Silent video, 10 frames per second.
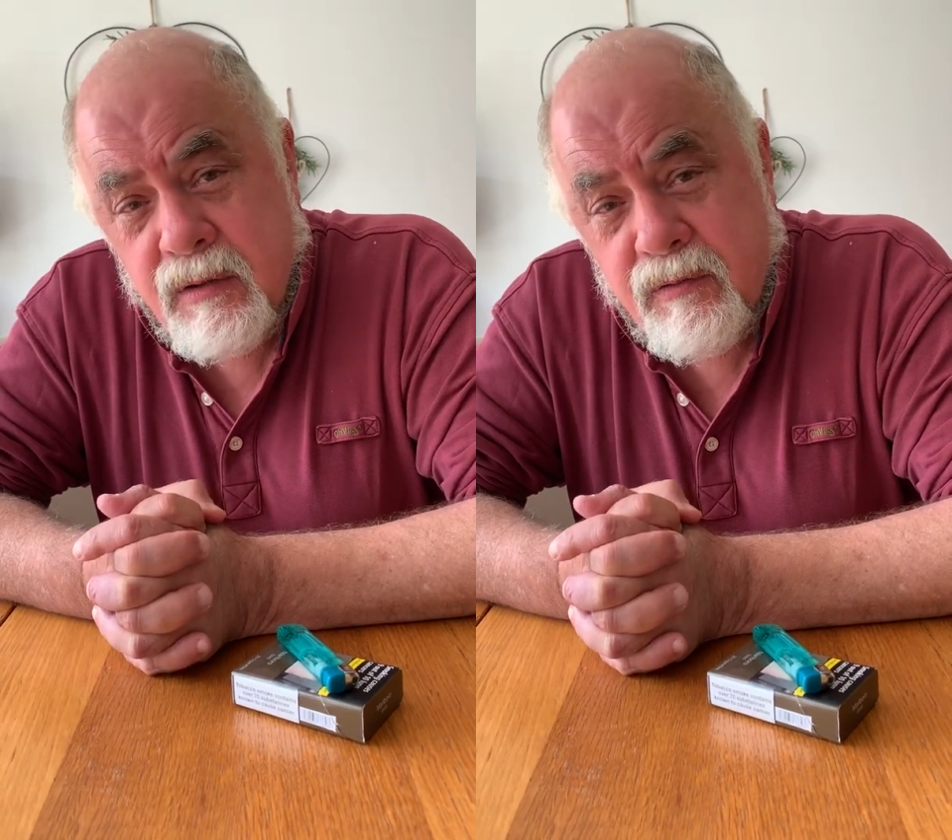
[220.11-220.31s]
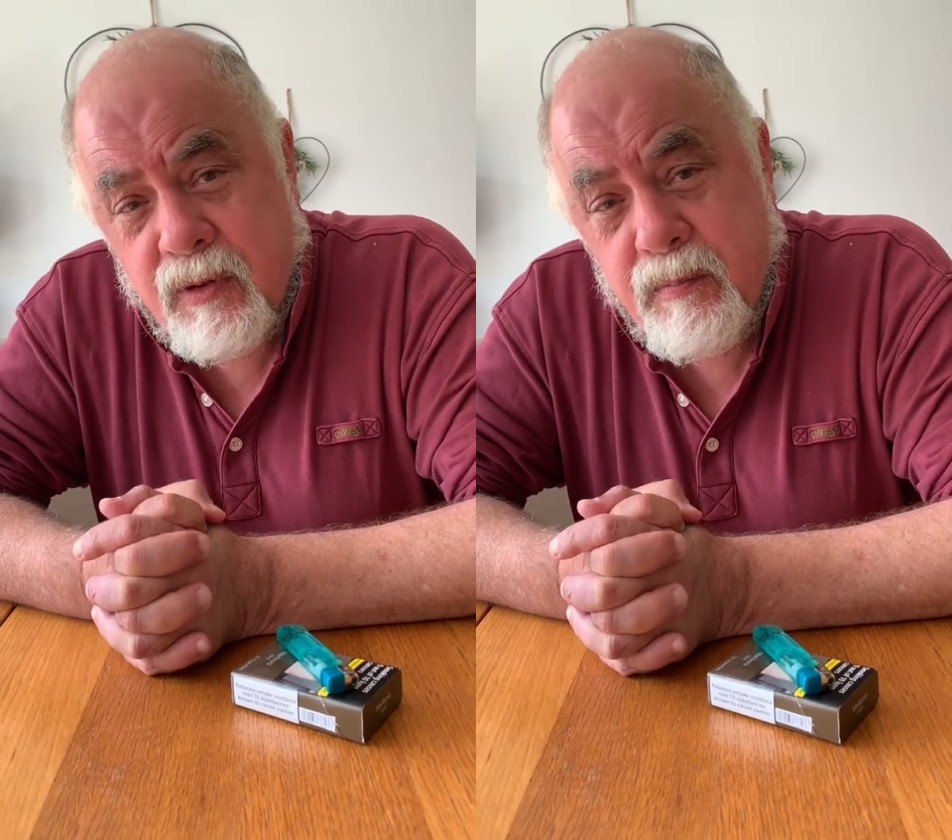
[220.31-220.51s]

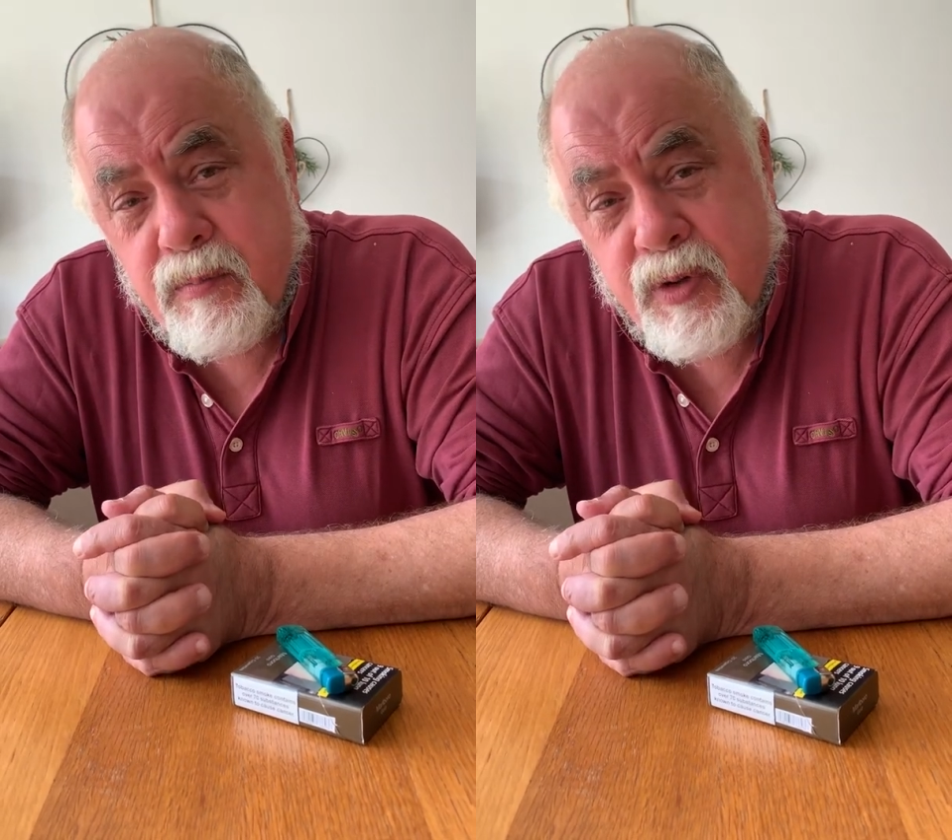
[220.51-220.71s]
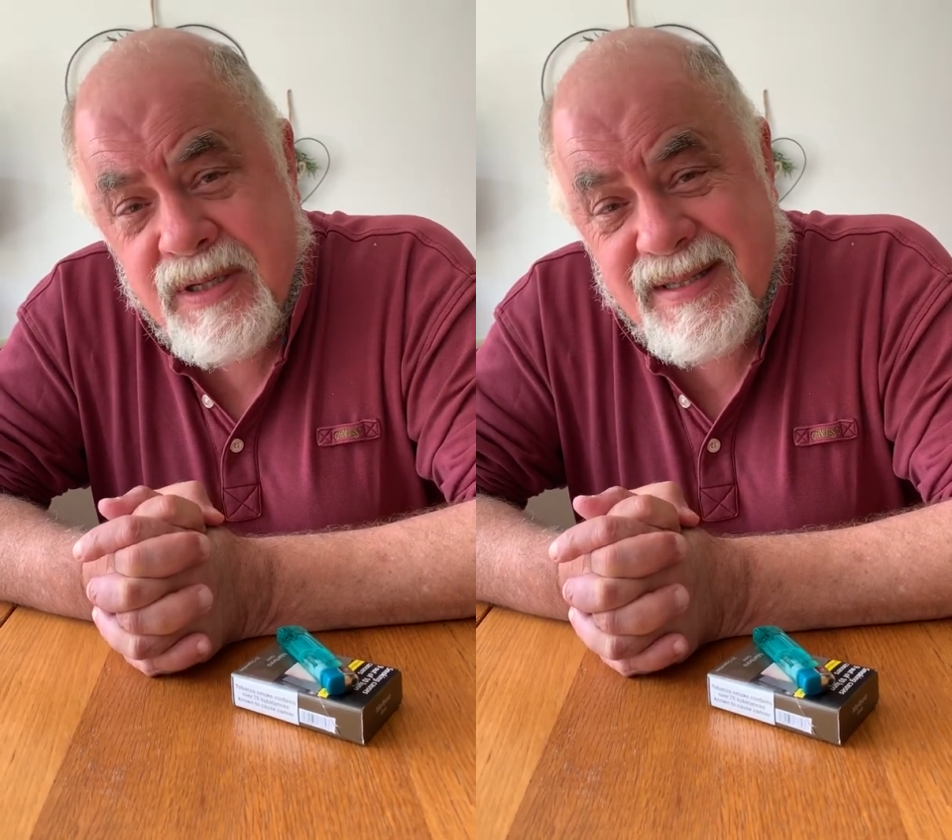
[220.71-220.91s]
from
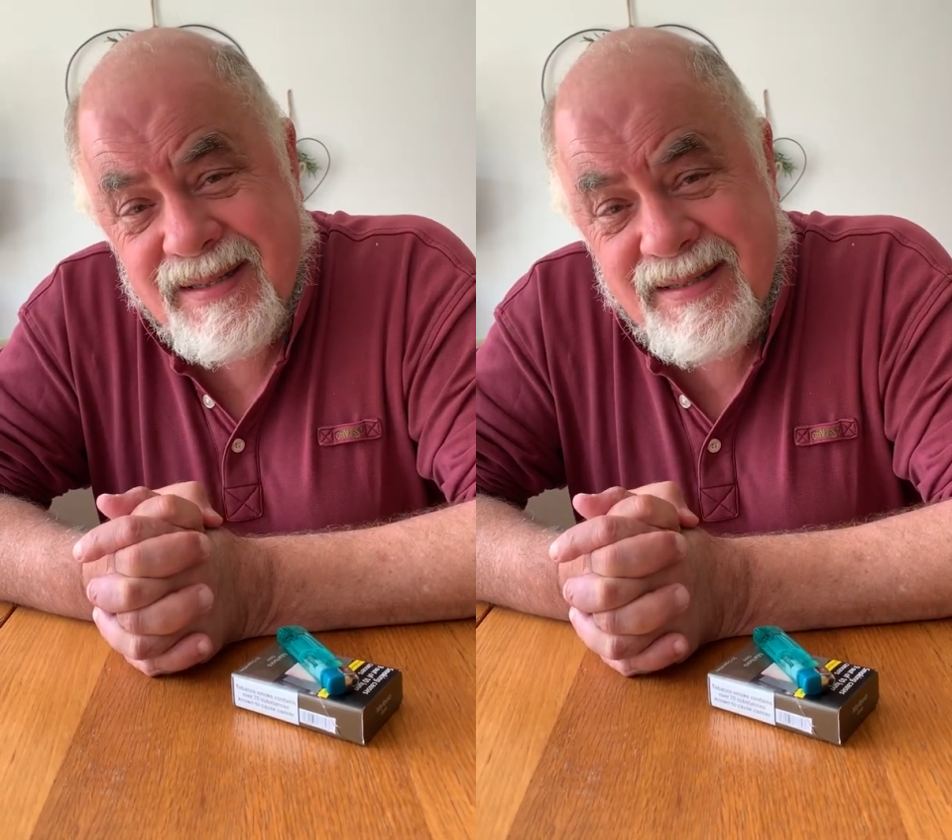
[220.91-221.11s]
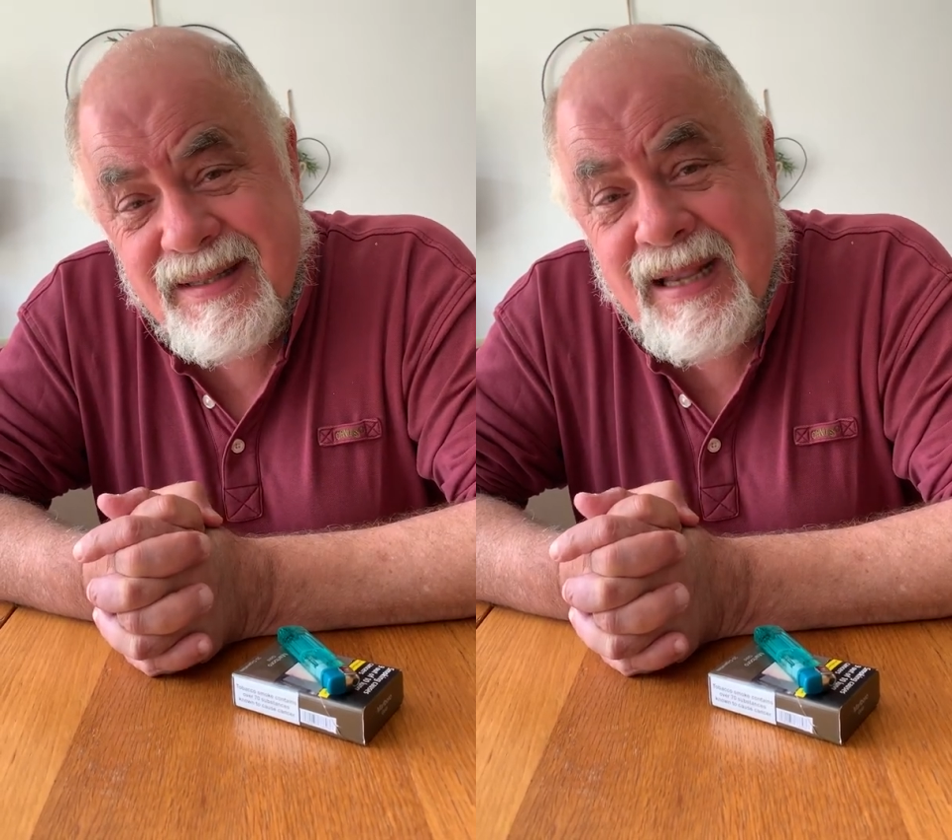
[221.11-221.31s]

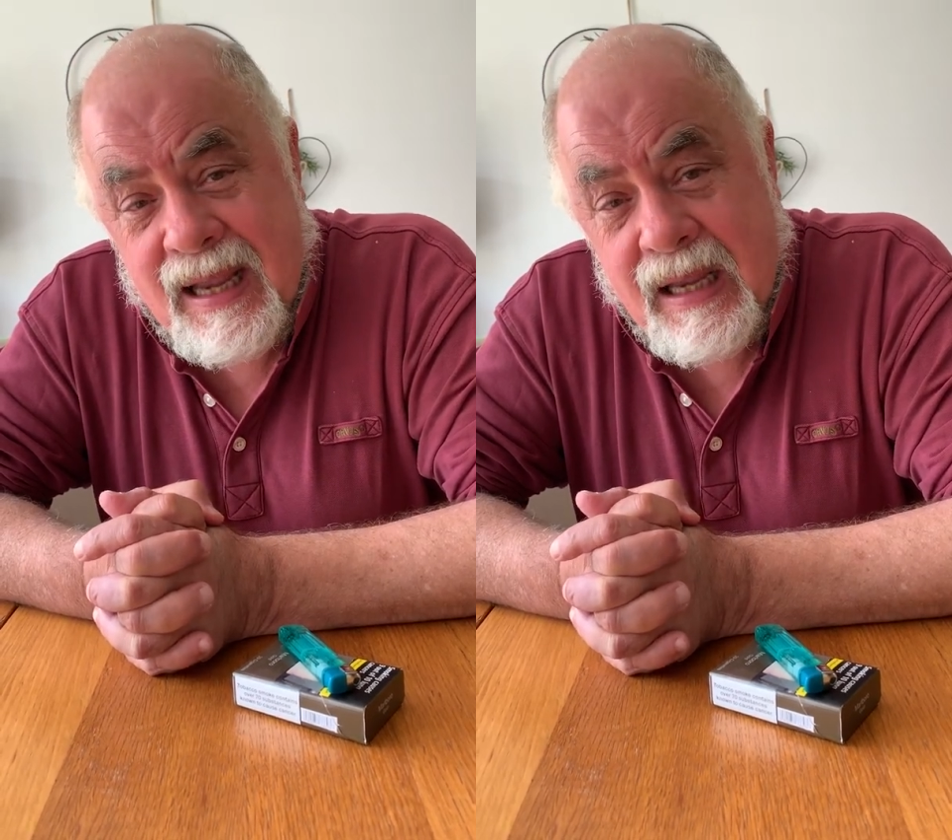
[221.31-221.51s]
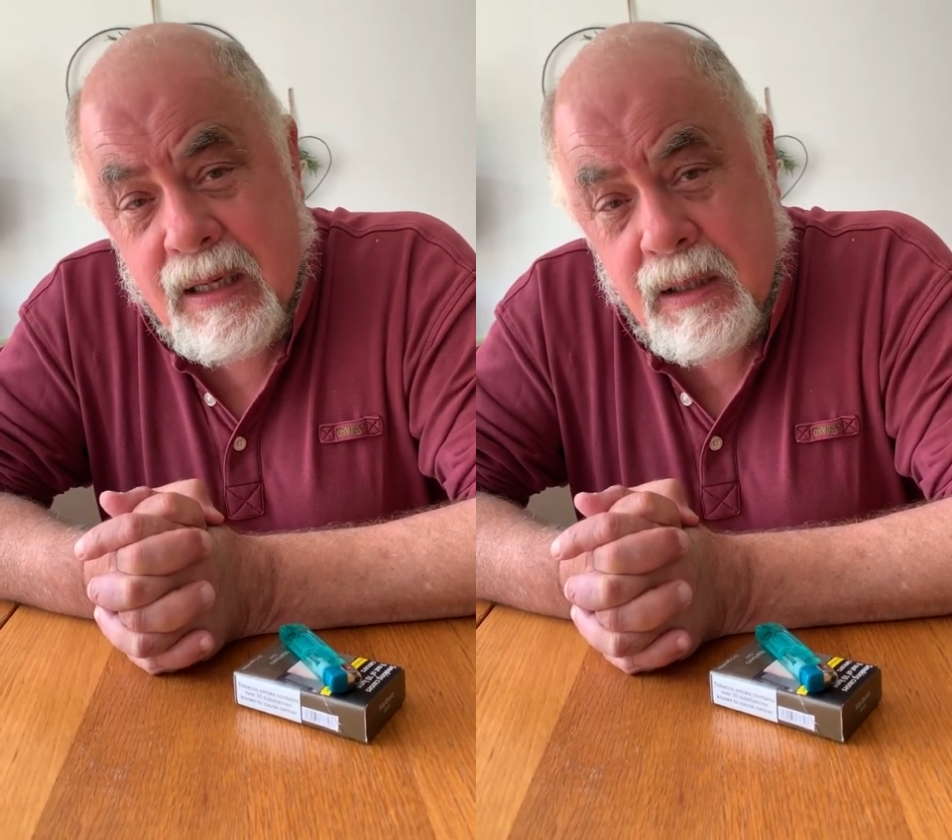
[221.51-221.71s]
prison
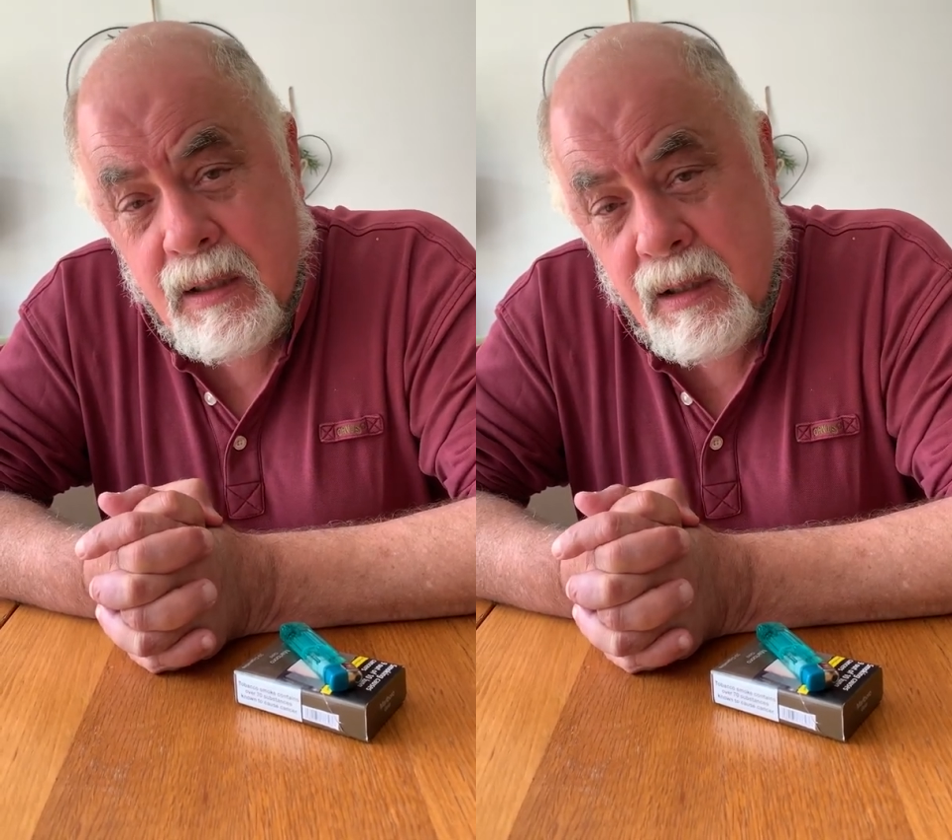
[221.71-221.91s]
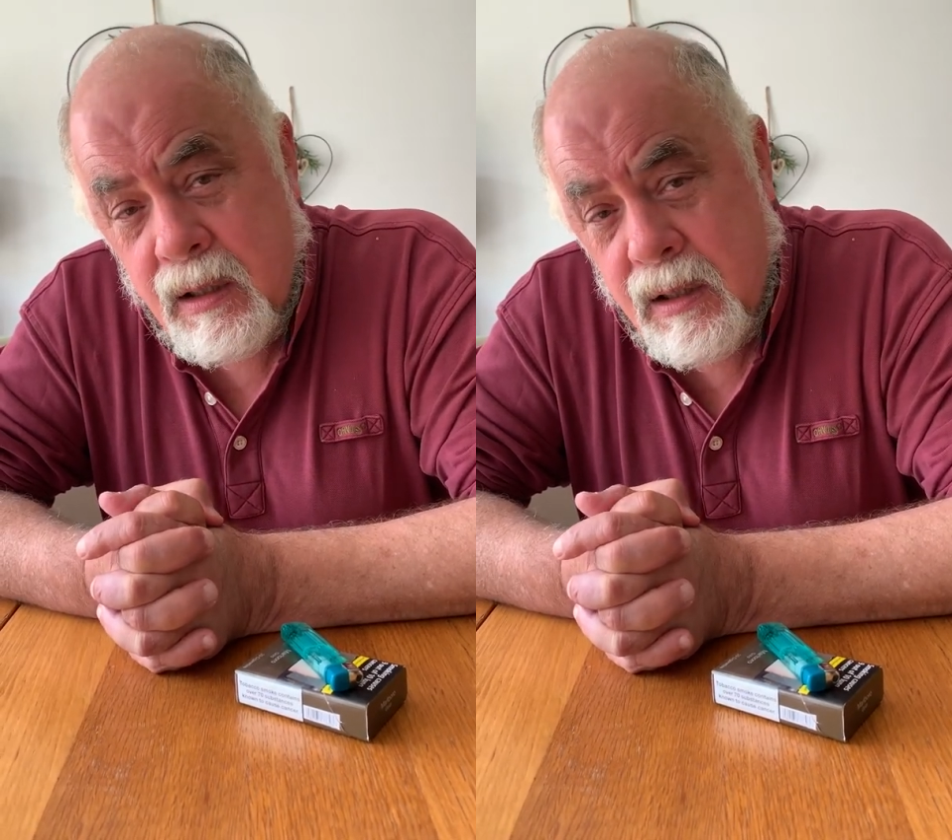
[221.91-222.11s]
there,